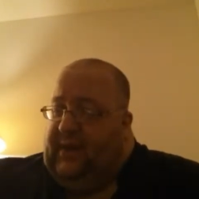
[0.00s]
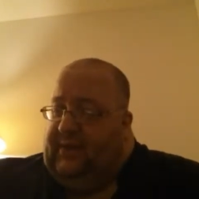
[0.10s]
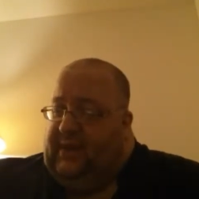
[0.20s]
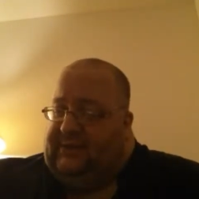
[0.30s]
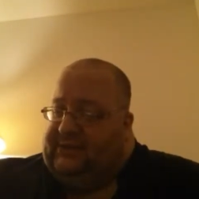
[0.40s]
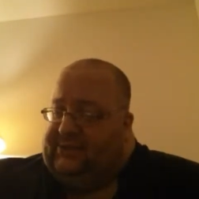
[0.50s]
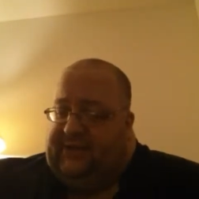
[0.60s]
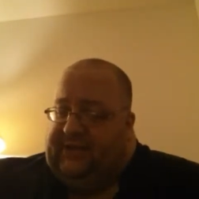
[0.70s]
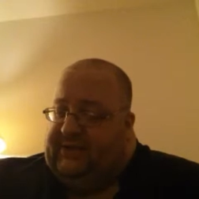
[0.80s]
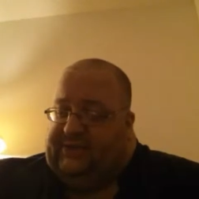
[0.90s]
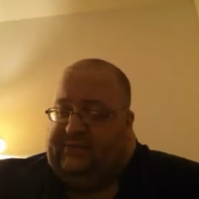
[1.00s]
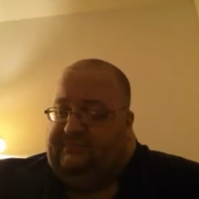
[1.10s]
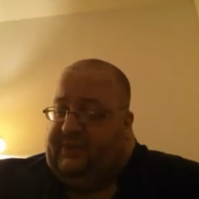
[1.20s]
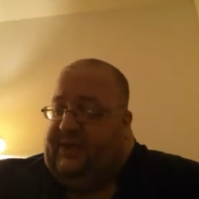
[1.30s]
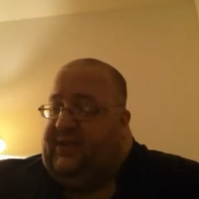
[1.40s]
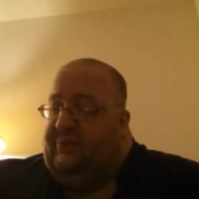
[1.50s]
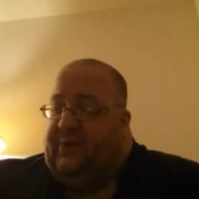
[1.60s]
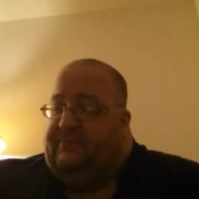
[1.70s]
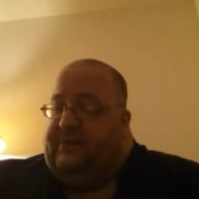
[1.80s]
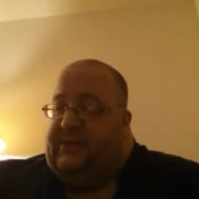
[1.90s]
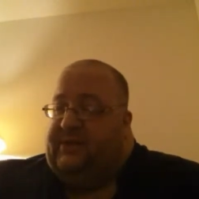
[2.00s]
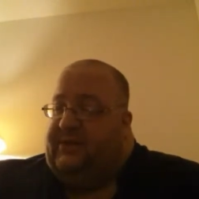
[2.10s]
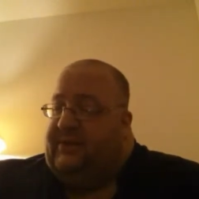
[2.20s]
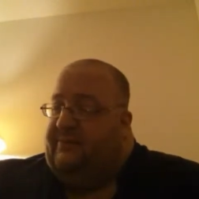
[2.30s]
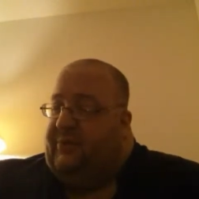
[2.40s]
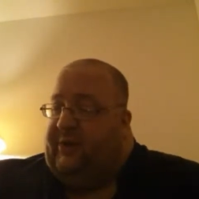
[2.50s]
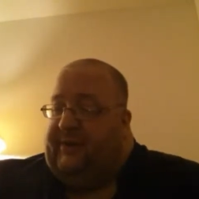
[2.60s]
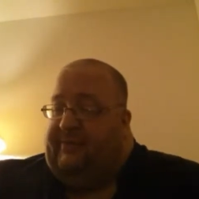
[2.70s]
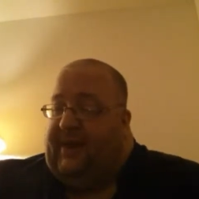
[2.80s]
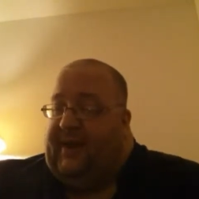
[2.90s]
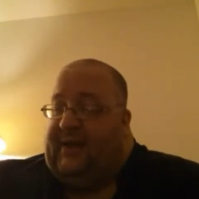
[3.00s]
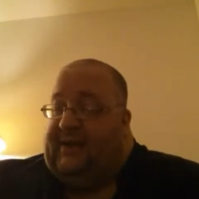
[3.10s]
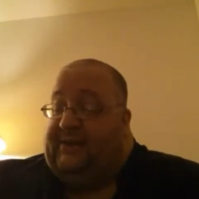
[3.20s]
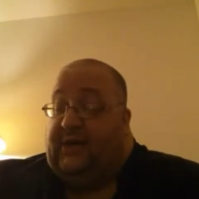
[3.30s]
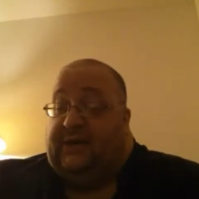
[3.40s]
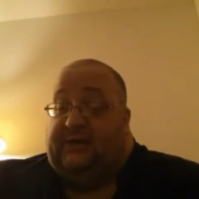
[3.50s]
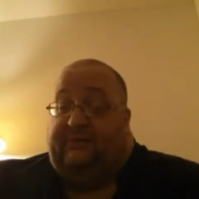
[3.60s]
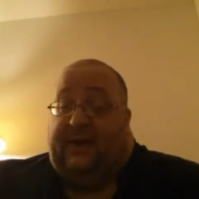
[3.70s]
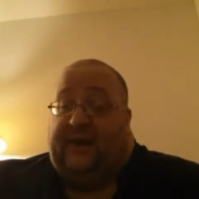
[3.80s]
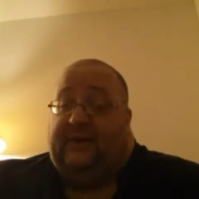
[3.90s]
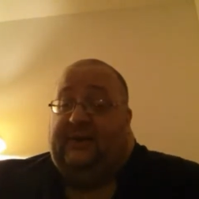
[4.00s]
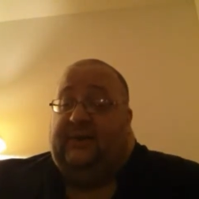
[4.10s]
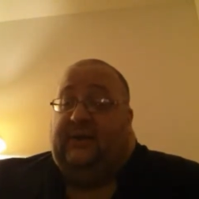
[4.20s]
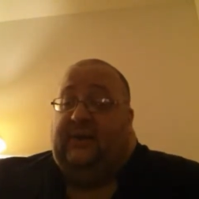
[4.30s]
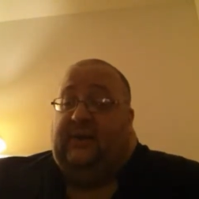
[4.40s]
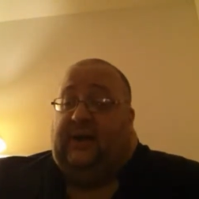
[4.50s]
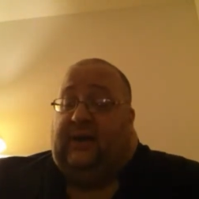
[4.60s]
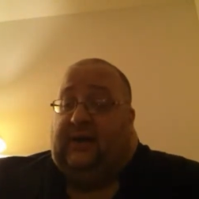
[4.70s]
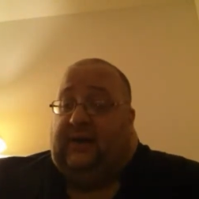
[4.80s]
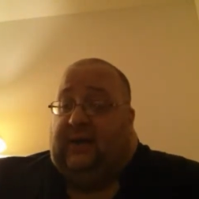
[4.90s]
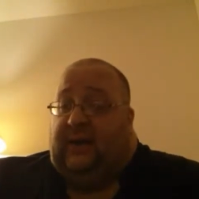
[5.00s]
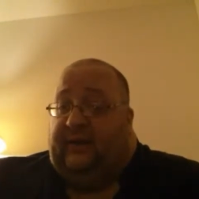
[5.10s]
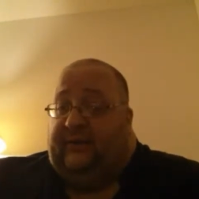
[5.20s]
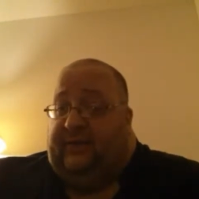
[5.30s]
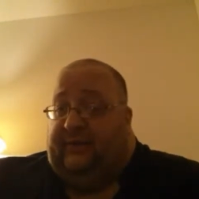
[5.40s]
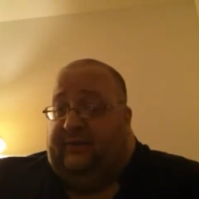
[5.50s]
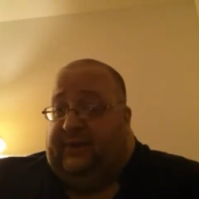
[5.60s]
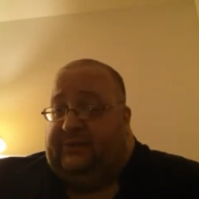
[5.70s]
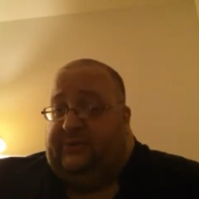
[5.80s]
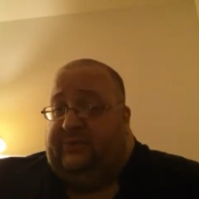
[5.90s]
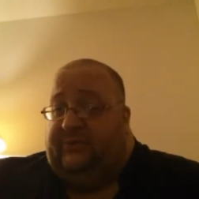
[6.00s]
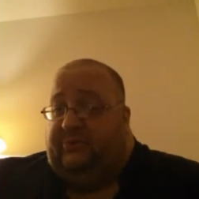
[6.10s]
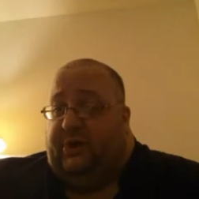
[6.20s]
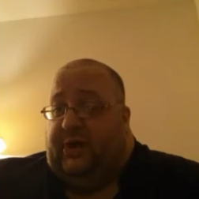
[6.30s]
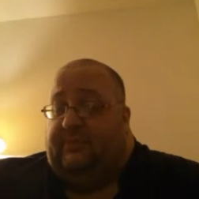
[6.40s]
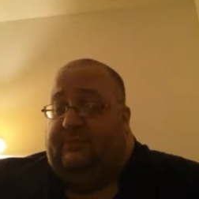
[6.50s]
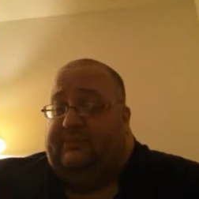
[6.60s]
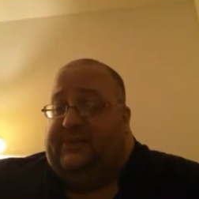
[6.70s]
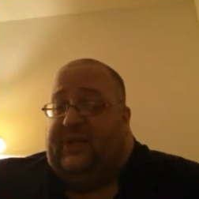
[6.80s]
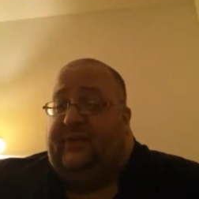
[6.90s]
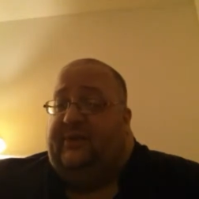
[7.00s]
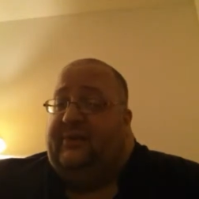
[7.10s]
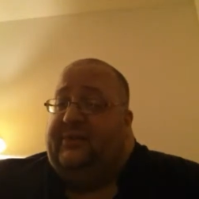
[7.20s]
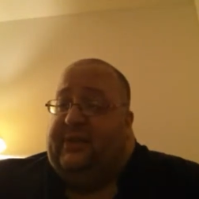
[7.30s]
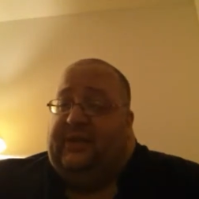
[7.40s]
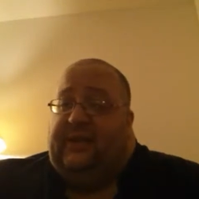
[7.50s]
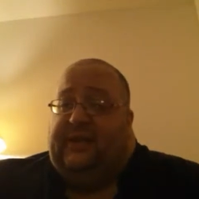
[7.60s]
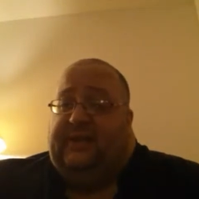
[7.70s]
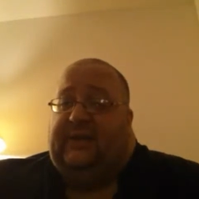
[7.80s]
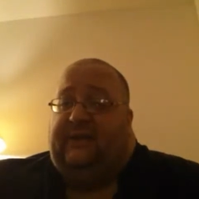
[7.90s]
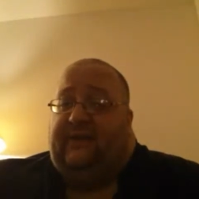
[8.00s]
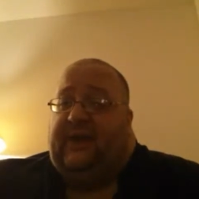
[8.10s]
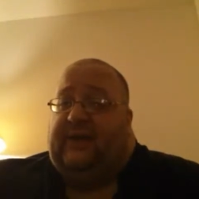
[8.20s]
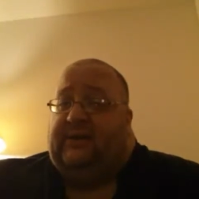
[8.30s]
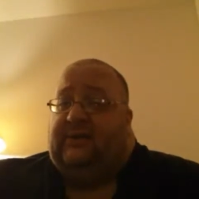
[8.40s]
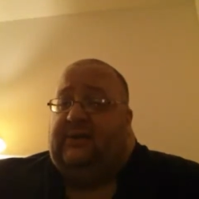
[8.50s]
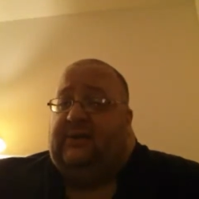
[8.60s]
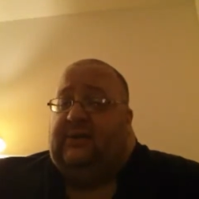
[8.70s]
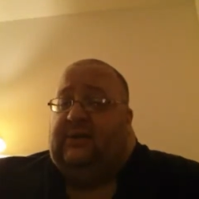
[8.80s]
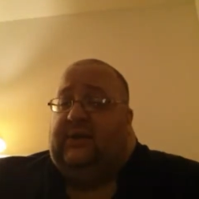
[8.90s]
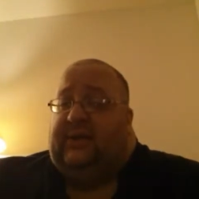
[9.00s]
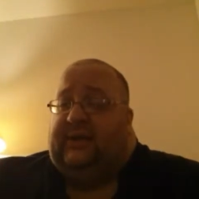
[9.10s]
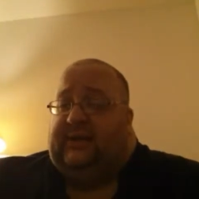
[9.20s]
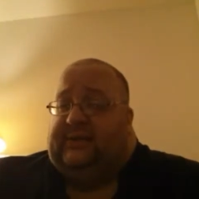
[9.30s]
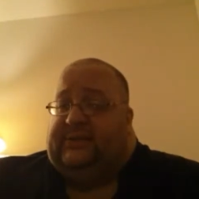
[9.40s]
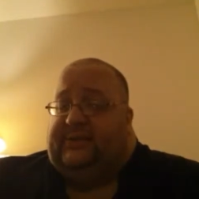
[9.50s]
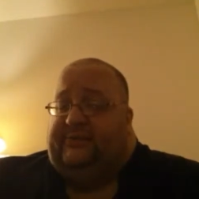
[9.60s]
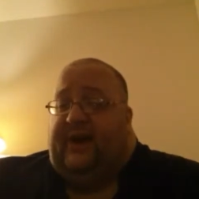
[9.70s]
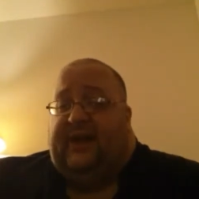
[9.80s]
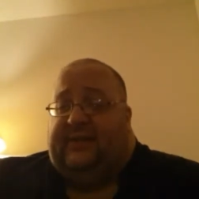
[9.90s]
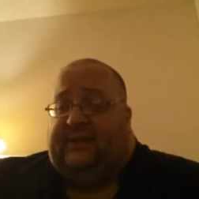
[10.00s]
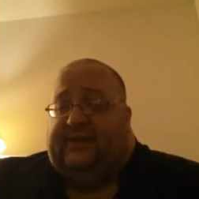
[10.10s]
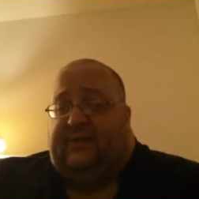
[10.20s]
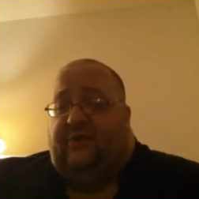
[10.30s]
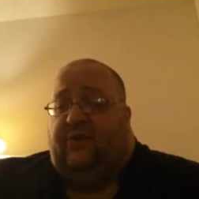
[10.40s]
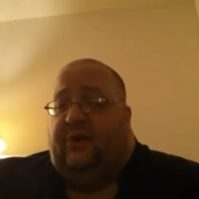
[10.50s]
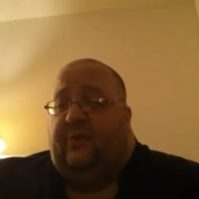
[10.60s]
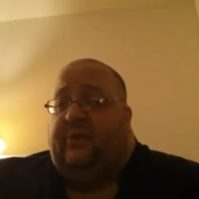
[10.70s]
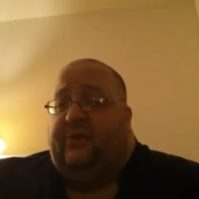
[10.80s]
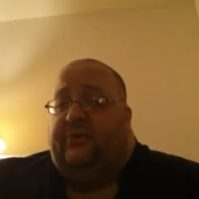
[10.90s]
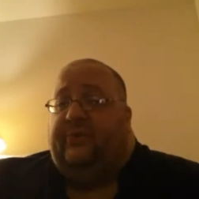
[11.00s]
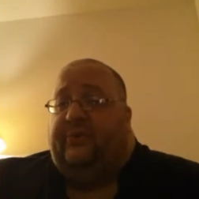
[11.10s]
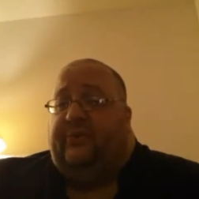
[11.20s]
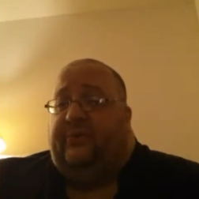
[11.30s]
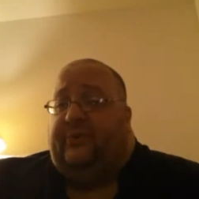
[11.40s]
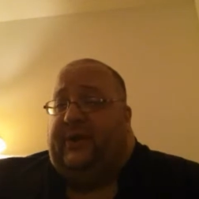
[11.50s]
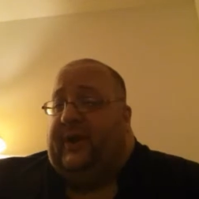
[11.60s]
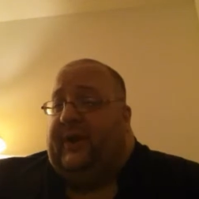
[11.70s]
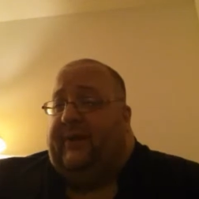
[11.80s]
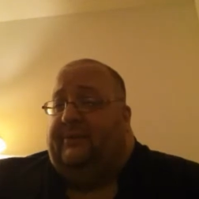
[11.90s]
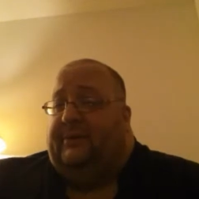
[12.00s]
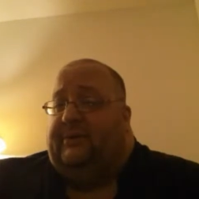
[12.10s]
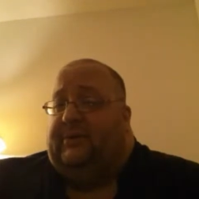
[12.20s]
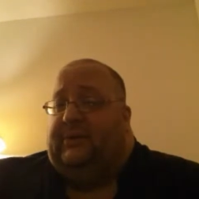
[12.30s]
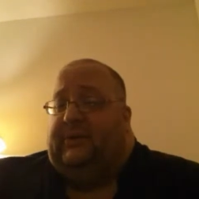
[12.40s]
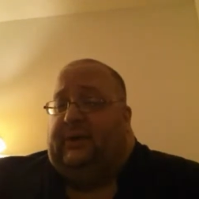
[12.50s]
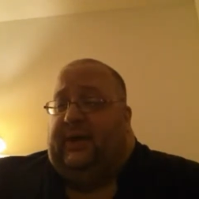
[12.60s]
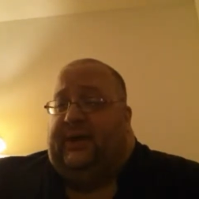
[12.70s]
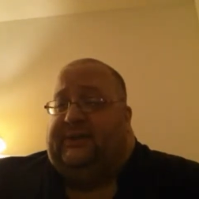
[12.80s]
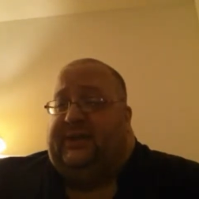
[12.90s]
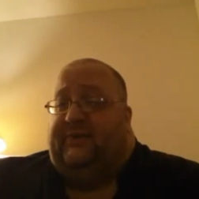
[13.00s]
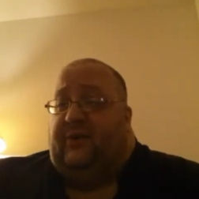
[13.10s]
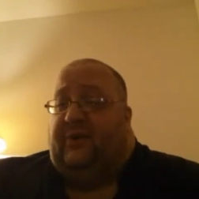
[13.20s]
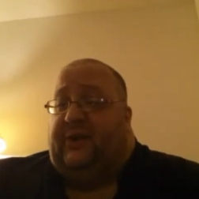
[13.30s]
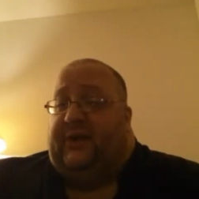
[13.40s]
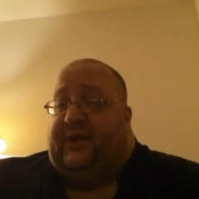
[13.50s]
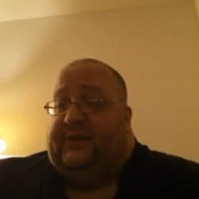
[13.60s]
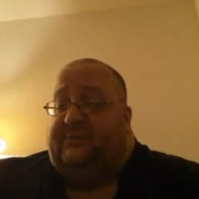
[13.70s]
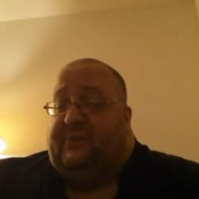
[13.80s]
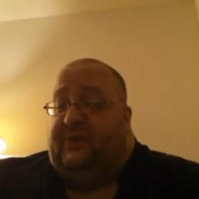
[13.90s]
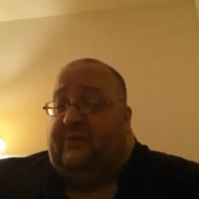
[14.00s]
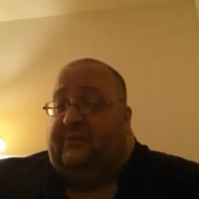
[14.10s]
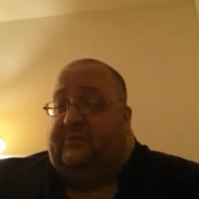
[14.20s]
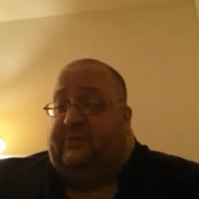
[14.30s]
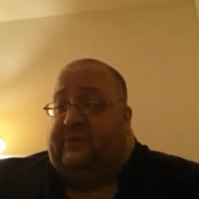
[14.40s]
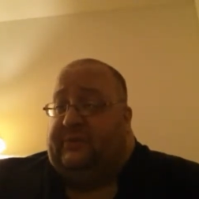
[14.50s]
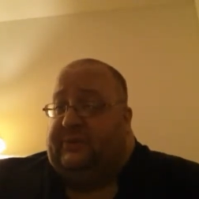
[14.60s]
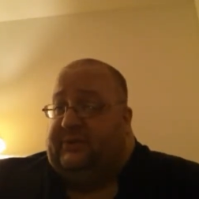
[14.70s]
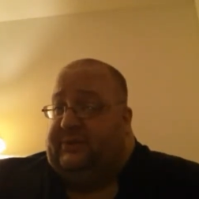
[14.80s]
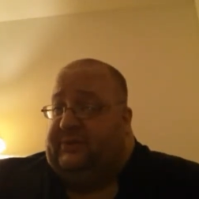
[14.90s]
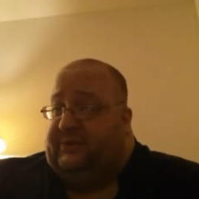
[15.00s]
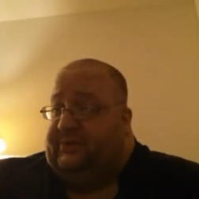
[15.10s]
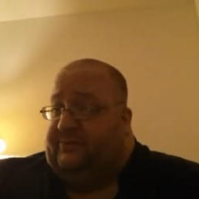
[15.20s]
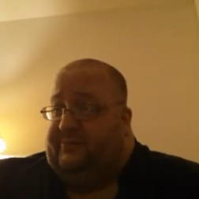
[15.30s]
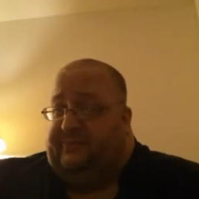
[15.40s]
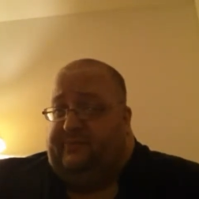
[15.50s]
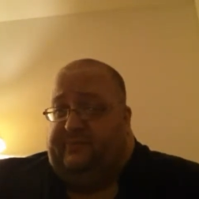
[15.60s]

I, I just think it's. But he ripped into them really bad. He talked about uh, a lot of the wrestler's problems. Now, the only thing he did leave out is the fact that Jeff Hardy went through rehab, and Jeff Hardy has been on the the